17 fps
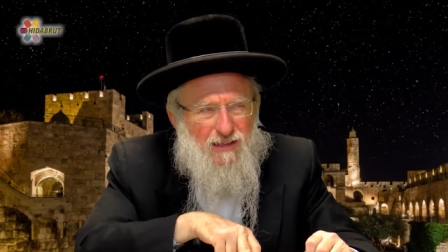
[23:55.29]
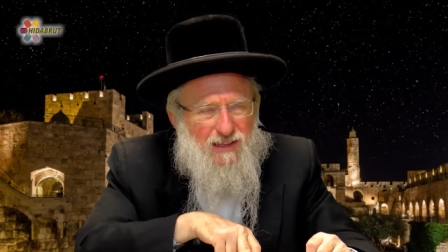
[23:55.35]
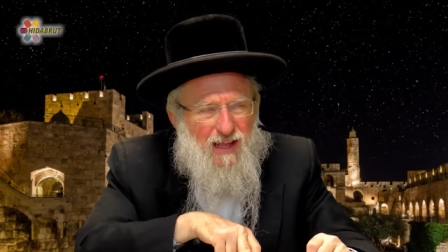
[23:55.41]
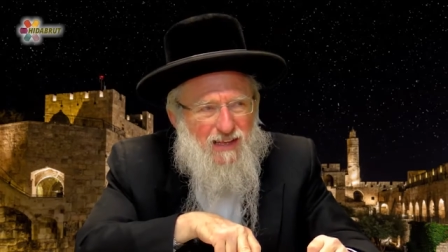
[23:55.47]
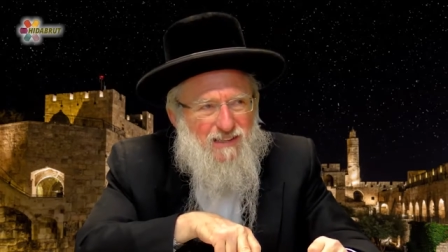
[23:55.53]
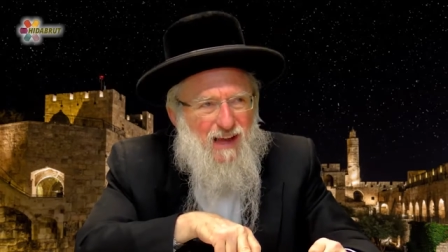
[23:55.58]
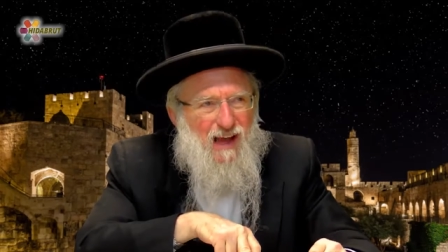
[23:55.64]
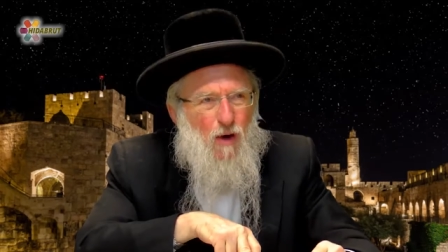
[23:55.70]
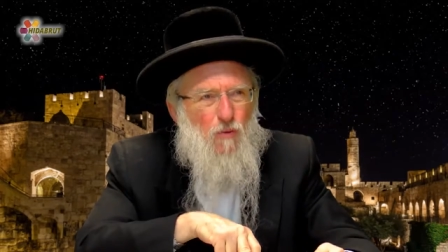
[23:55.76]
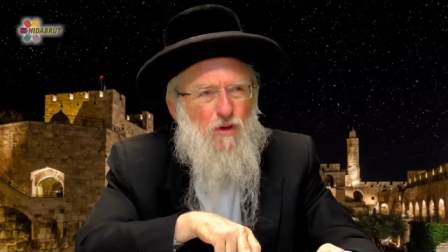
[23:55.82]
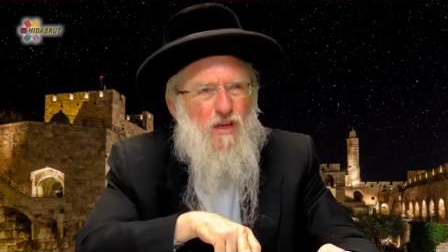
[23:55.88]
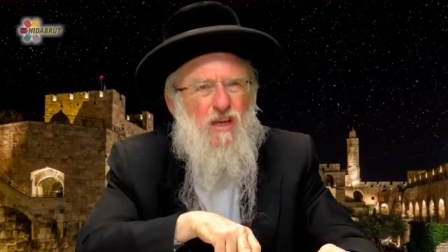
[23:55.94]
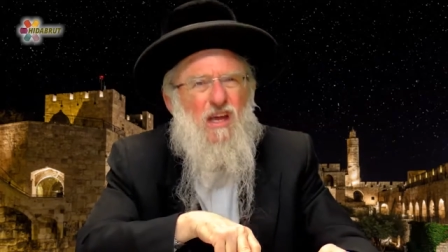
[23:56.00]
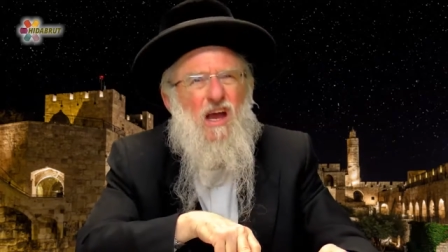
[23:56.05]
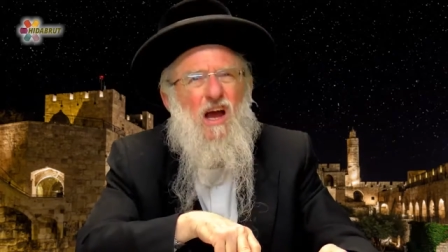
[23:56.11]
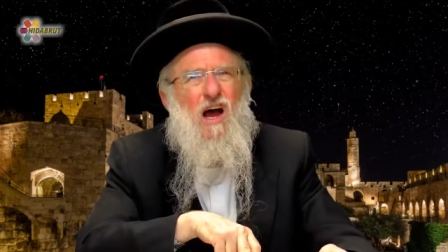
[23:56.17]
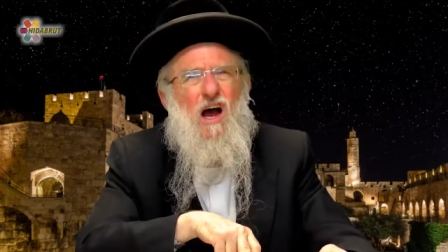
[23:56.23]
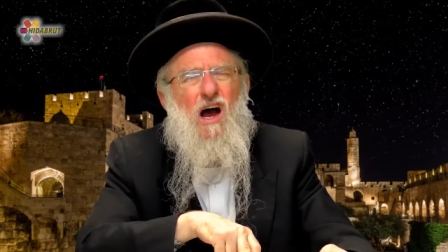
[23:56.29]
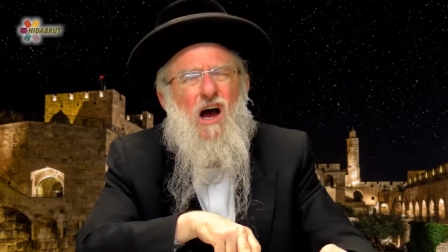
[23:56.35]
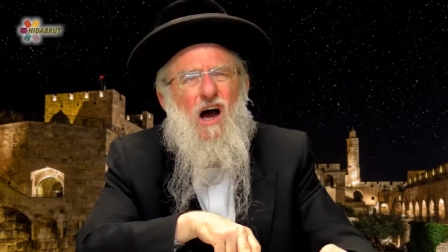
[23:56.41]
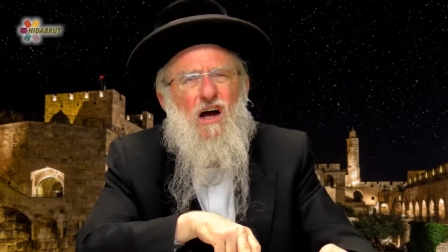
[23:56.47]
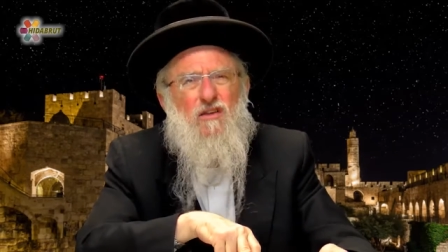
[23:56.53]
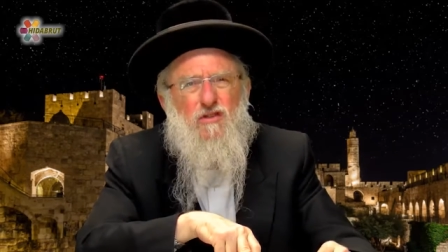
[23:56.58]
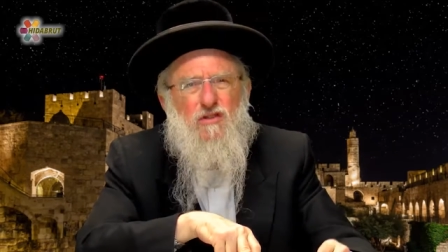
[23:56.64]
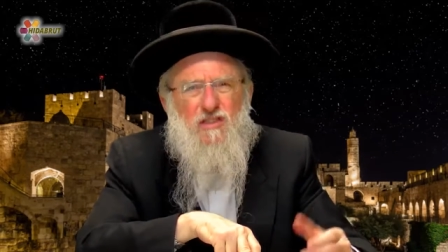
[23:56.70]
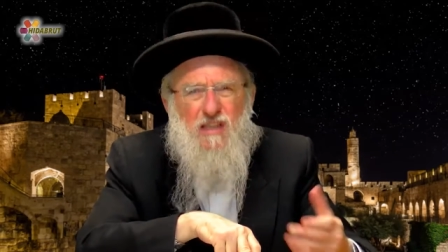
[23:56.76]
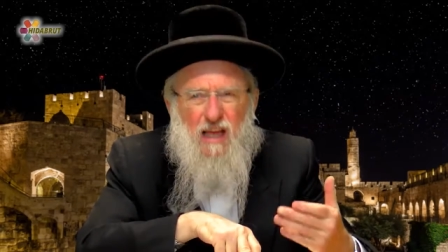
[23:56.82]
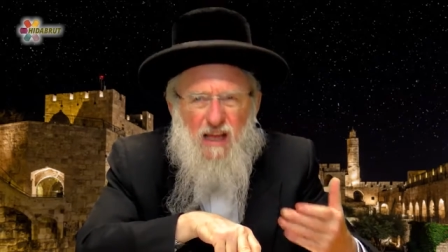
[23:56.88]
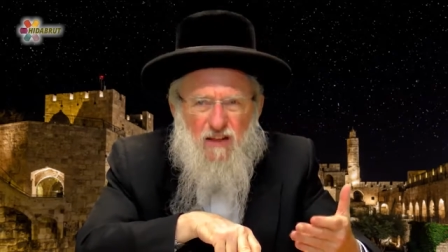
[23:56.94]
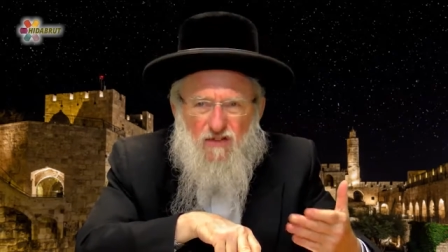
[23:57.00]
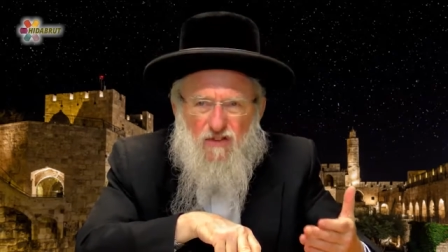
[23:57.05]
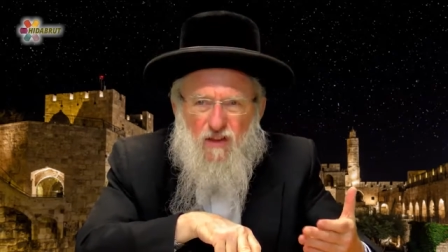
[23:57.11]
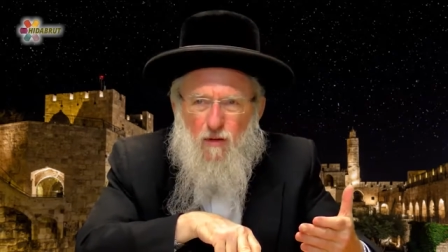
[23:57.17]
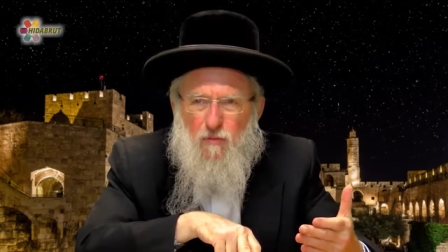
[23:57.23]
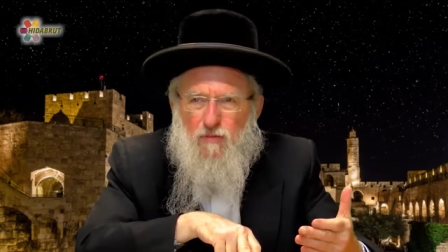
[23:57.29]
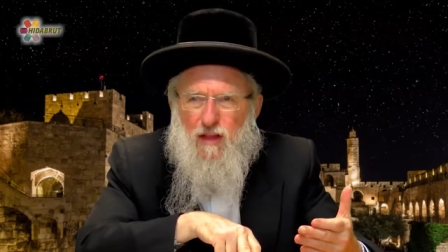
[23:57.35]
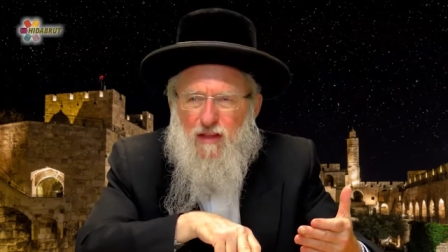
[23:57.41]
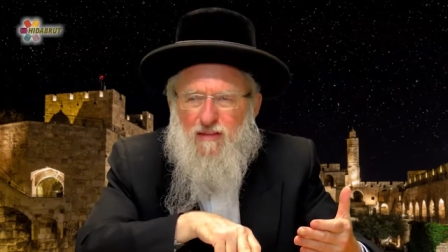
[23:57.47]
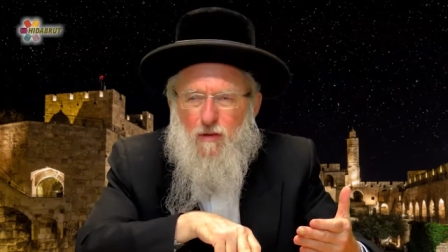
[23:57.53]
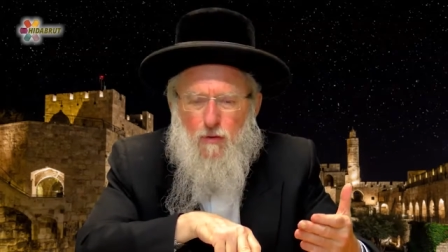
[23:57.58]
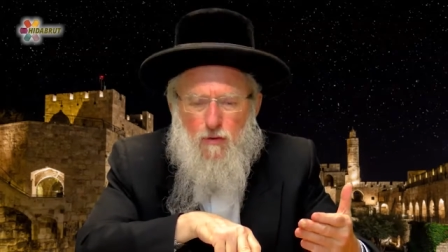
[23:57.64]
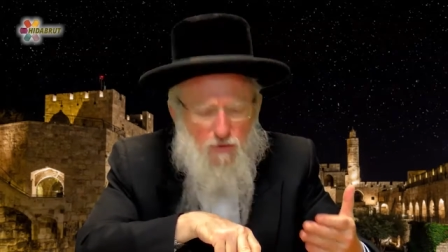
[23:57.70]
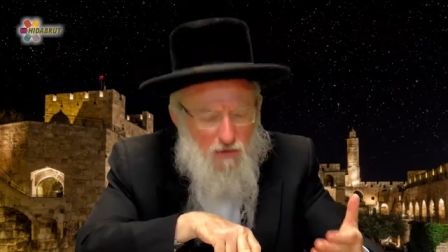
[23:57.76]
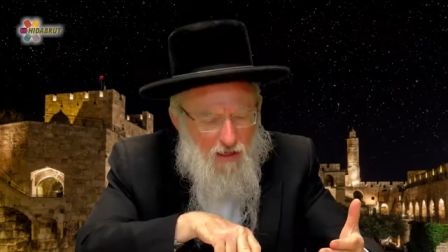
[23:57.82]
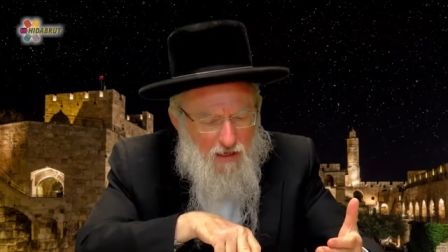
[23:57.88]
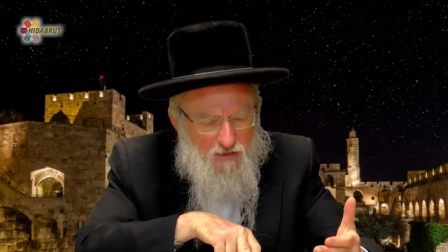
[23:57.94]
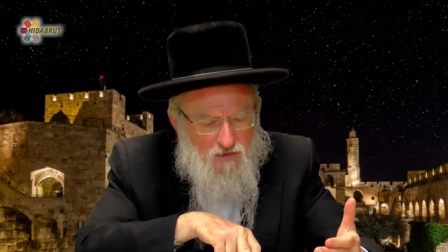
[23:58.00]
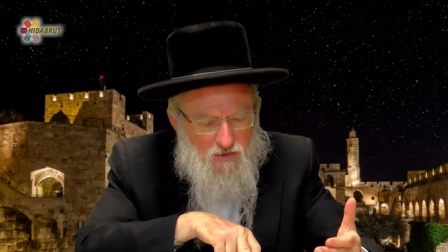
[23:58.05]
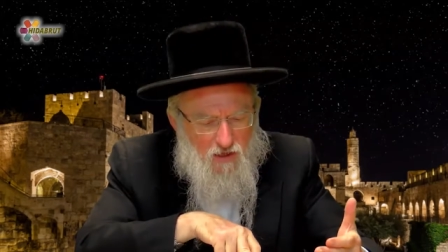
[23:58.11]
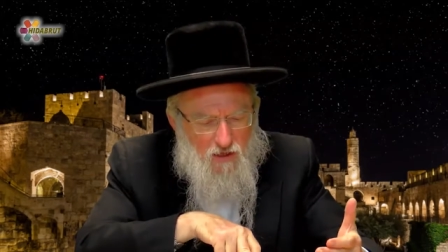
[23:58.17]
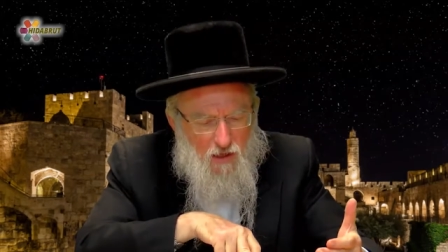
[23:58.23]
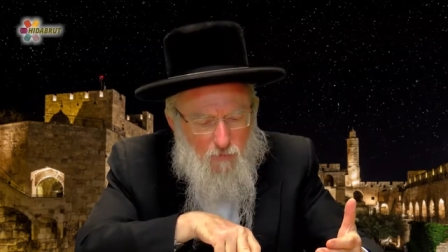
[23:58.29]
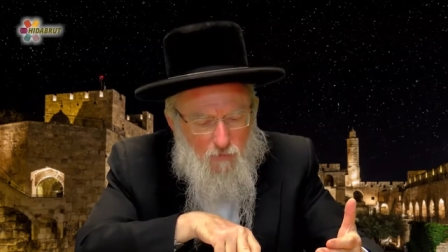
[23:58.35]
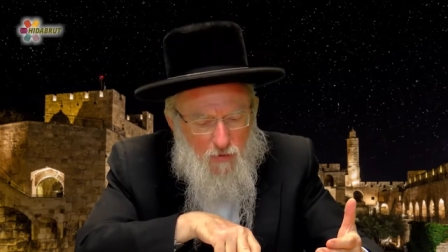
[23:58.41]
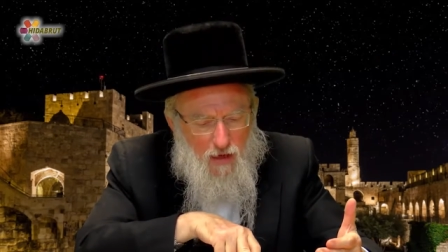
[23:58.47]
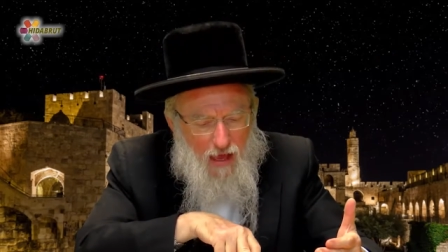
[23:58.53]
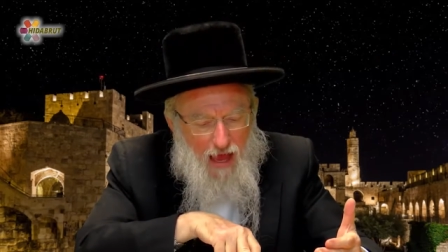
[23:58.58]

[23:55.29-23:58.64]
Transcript: That's how he understands them. That's how he relates to them.